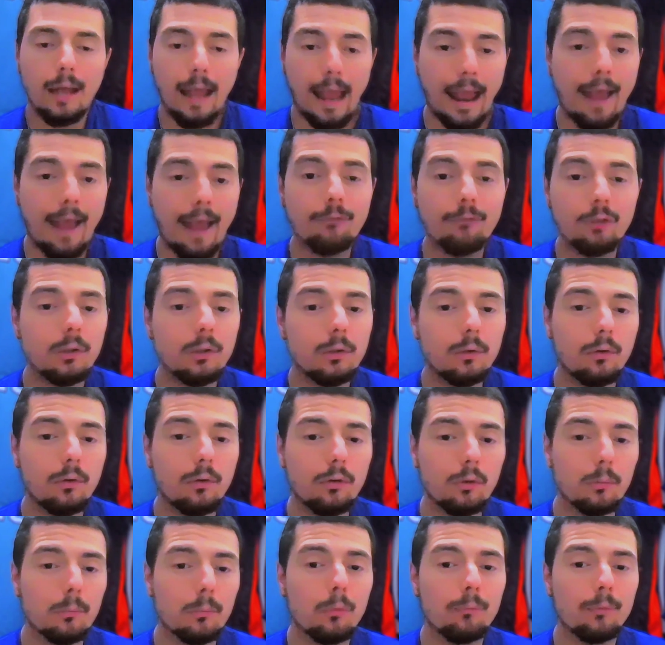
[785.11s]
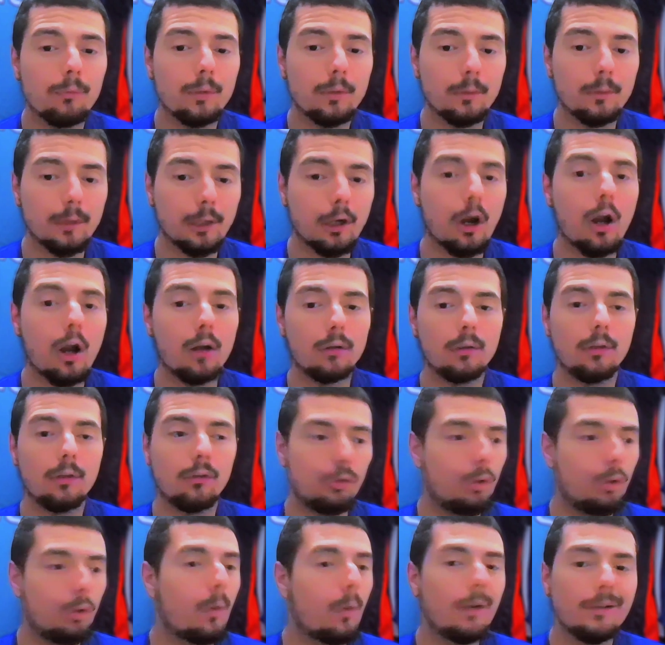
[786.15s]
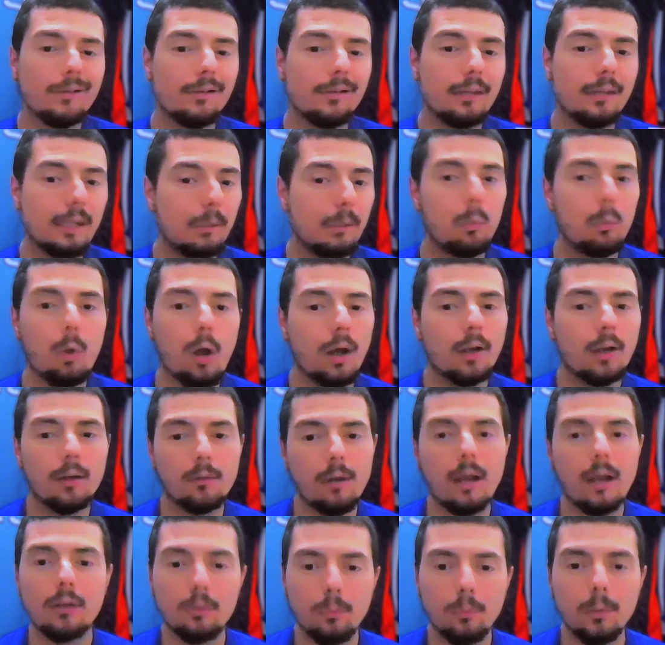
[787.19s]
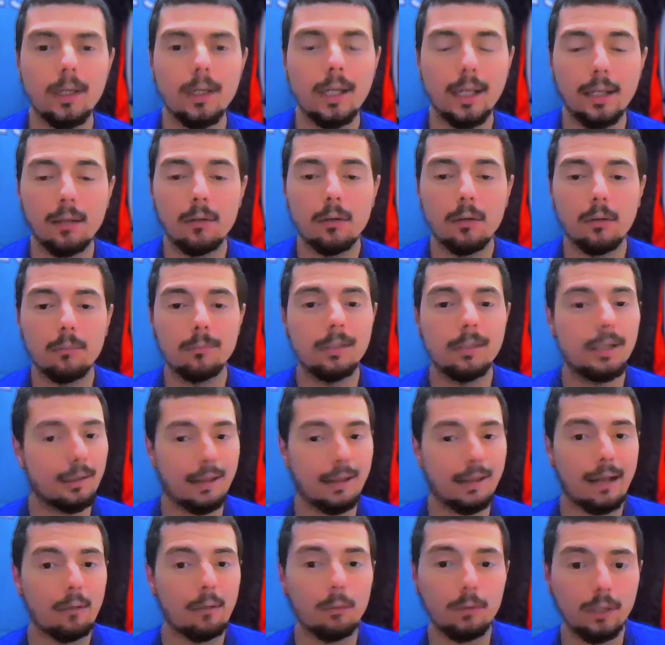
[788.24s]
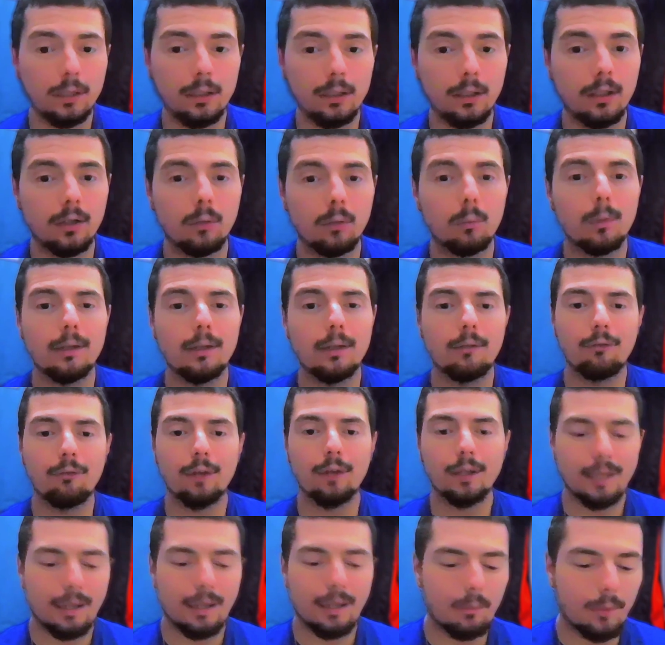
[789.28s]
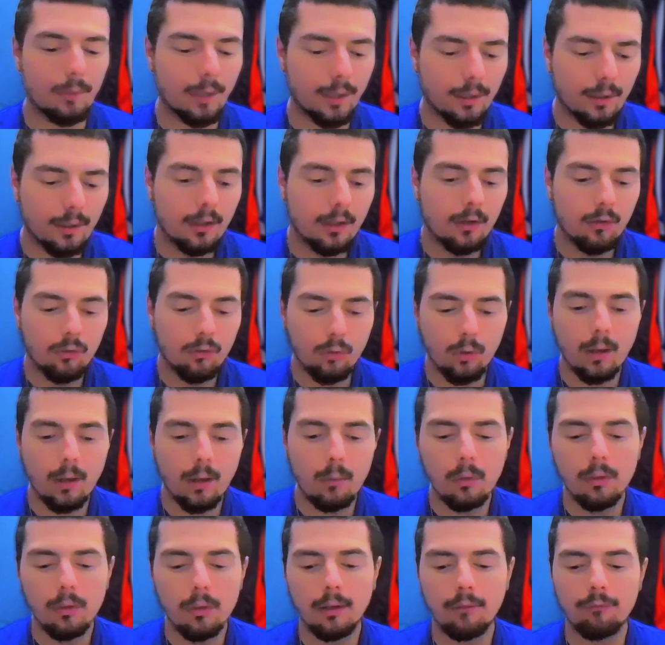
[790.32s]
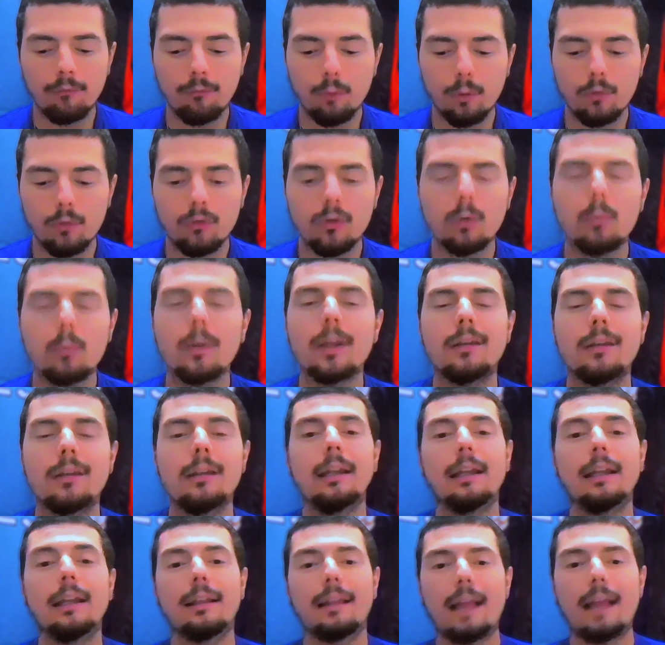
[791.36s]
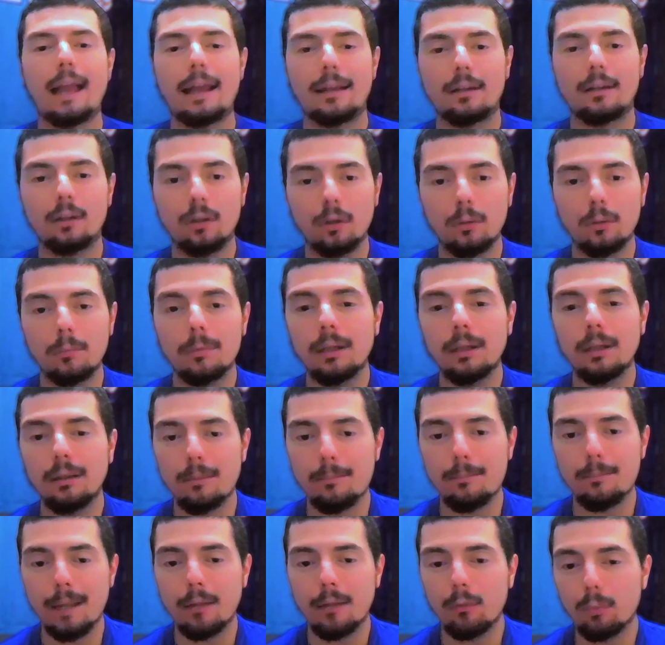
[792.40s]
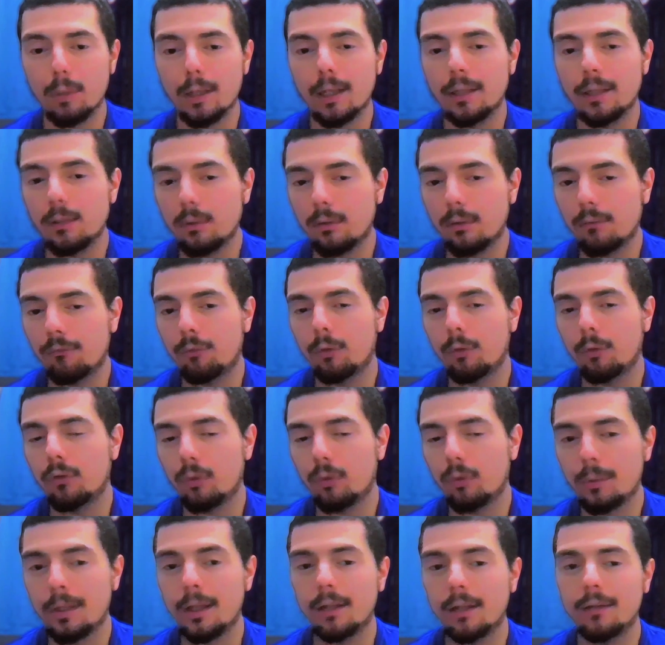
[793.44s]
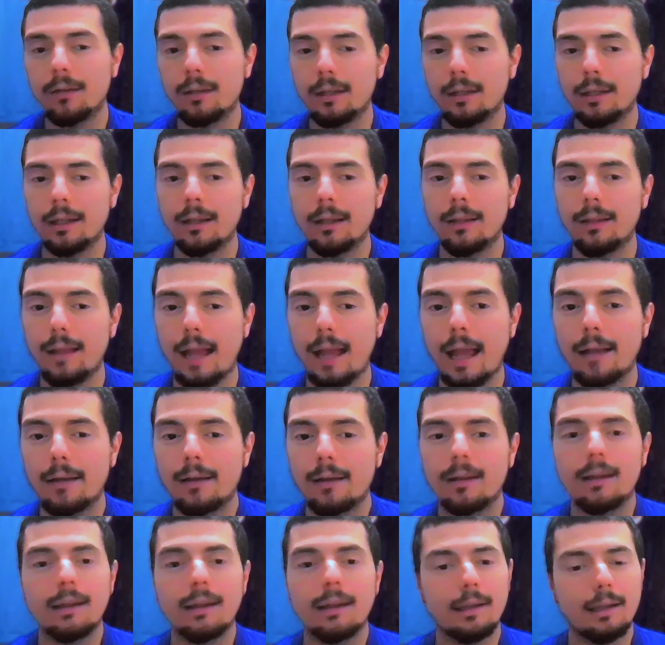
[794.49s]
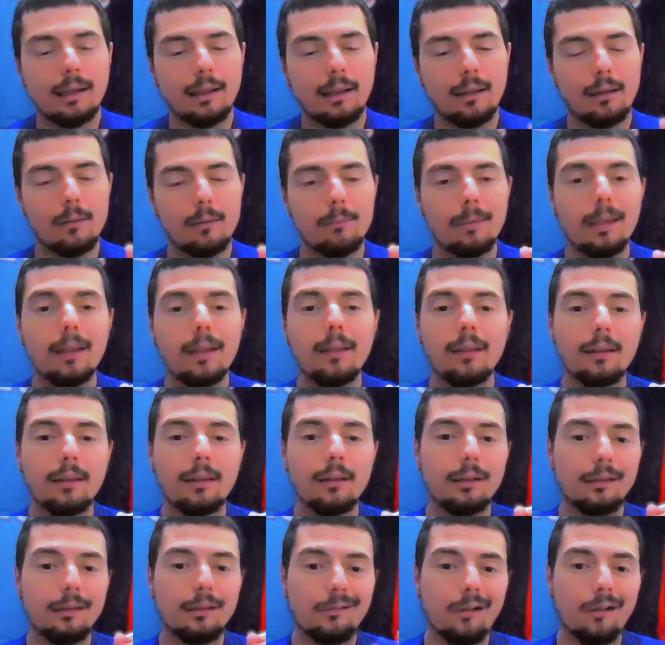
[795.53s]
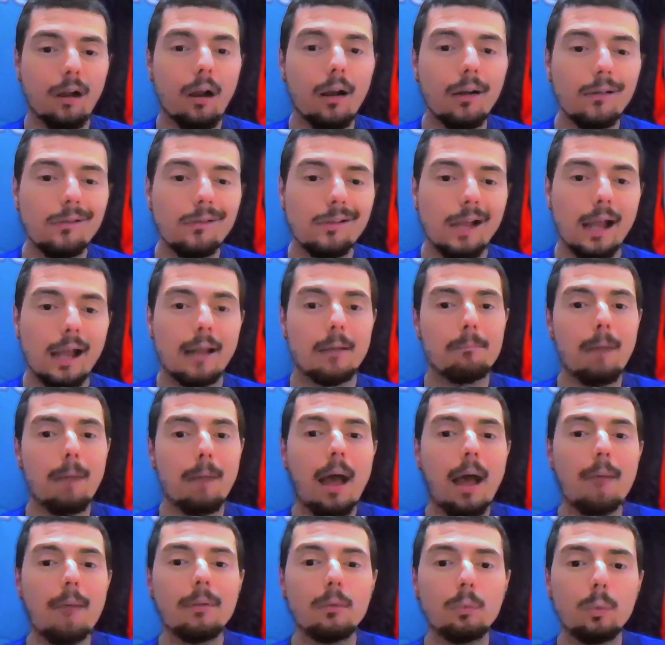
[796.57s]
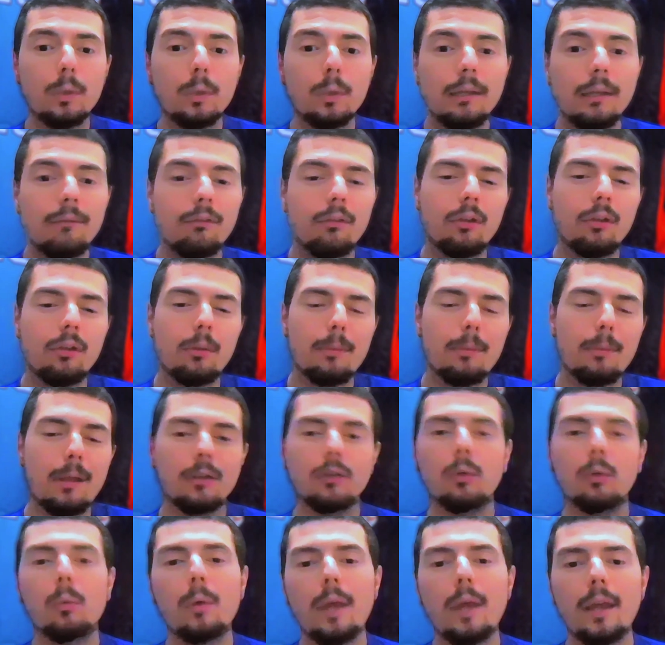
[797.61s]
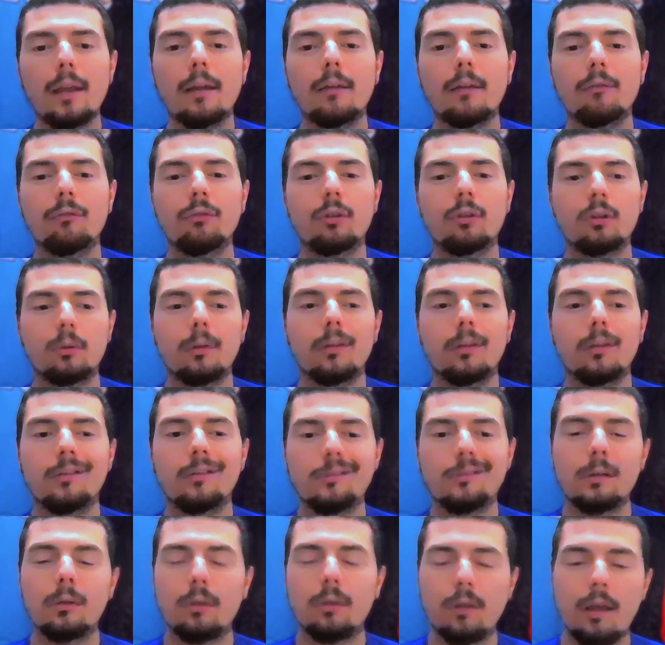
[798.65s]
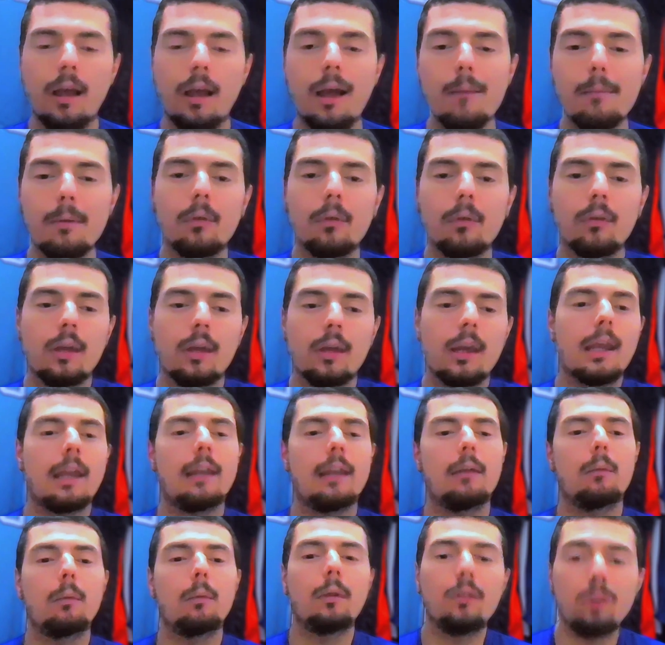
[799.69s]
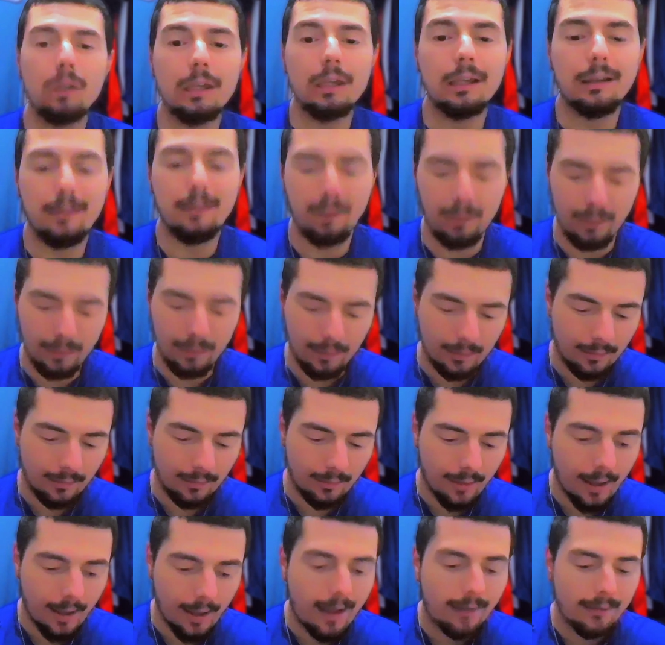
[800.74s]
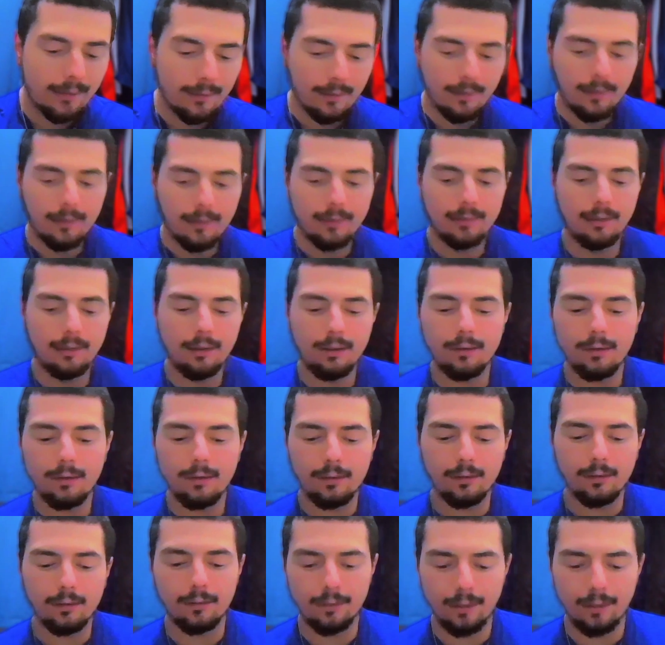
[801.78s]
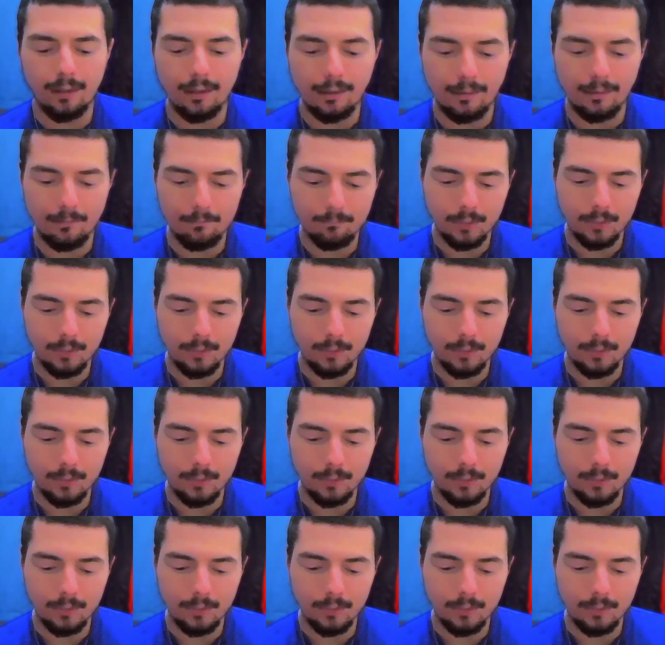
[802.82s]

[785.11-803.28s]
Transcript: After you use your movement, regardless, you don't want to just keep walking around the ring because I don't think you're going to win the fight that way. So I will say force your way to the inside. And I do believe the best way that you can force your way onto the inside is to basically charge, kind of bob and weave, slip out the way of Claressa Shields combos. And then once you get to the inside, this is the third key.